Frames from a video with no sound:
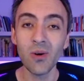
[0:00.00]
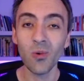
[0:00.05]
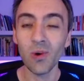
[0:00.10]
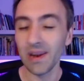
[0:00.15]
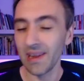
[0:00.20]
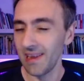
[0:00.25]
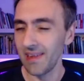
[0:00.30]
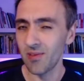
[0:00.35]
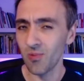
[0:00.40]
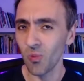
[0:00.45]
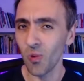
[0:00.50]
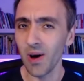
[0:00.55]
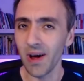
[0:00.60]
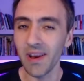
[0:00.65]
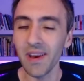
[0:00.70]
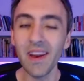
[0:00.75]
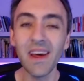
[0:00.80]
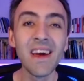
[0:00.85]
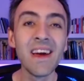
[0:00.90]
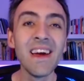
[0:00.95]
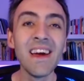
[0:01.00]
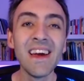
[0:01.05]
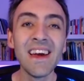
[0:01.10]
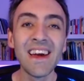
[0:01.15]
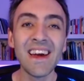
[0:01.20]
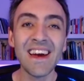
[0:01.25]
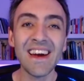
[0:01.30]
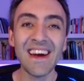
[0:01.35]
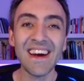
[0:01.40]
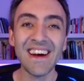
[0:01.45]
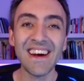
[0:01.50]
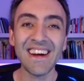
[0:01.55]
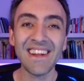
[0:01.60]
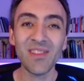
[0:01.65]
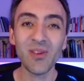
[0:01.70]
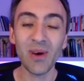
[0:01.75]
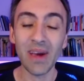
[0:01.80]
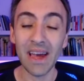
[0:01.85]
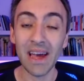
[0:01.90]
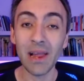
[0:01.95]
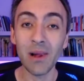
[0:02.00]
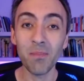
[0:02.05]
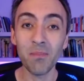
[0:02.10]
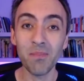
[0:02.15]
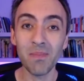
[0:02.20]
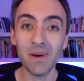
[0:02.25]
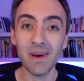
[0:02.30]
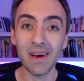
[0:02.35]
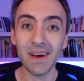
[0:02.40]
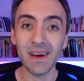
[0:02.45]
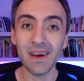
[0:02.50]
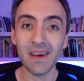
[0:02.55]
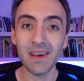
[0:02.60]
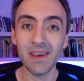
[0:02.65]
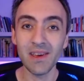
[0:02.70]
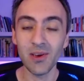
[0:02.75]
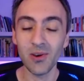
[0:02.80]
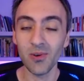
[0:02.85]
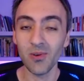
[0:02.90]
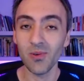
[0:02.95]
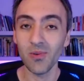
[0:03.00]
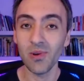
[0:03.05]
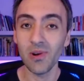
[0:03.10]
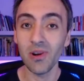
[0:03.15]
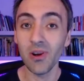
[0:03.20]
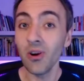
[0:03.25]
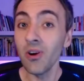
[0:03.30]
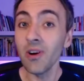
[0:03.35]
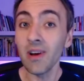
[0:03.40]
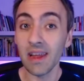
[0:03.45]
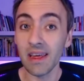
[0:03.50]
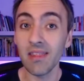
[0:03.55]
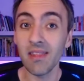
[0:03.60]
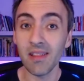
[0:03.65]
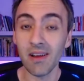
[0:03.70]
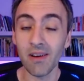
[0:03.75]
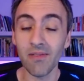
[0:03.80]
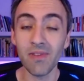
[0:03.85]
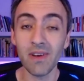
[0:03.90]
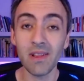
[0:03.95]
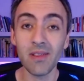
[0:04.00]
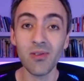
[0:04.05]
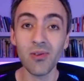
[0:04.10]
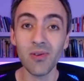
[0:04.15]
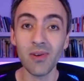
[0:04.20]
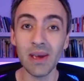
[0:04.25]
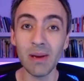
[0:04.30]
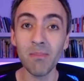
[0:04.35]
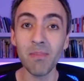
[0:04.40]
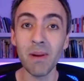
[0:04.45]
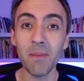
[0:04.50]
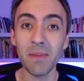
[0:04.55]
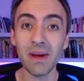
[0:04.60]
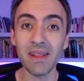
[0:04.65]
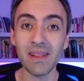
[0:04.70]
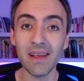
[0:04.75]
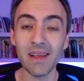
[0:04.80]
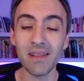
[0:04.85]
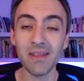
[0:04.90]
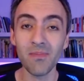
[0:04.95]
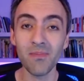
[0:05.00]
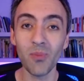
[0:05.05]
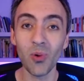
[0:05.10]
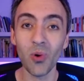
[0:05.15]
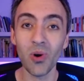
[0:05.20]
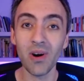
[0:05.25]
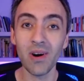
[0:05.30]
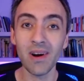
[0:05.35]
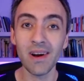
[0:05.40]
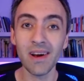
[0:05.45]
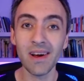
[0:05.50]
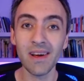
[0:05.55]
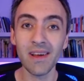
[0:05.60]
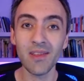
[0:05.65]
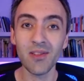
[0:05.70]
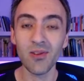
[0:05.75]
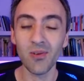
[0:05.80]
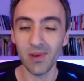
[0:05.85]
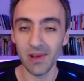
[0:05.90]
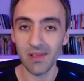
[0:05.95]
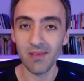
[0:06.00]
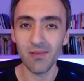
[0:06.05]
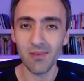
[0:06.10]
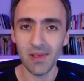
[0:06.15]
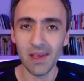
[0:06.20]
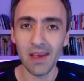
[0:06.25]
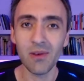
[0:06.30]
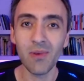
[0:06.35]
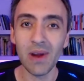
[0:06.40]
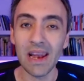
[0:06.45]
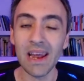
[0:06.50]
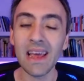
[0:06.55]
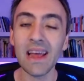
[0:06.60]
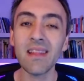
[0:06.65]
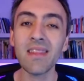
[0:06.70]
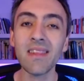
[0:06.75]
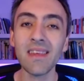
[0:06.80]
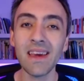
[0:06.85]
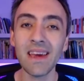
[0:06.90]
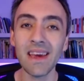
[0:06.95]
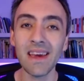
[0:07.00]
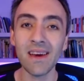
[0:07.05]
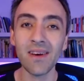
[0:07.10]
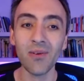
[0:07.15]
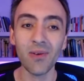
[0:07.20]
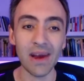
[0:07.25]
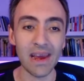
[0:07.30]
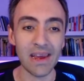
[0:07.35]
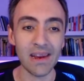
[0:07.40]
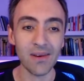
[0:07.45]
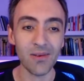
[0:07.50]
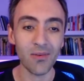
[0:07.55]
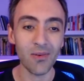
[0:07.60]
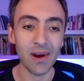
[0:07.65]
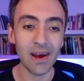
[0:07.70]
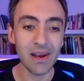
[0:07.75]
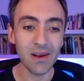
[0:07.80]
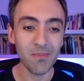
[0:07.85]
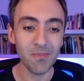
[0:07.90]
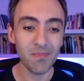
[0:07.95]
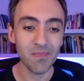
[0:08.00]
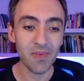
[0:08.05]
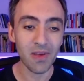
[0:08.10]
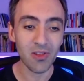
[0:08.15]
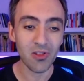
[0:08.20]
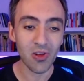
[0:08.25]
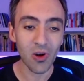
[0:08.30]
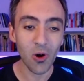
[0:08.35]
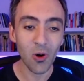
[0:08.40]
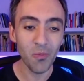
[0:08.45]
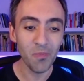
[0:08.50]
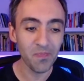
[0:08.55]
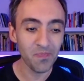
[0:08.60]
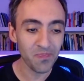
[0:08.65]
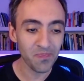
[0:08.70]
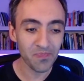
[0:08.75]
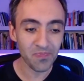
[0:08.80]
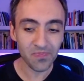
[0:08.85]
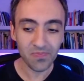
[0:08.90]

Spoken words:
or at least one, to help you learn this stuff and to implement it more, so it really gets ingrained, right? So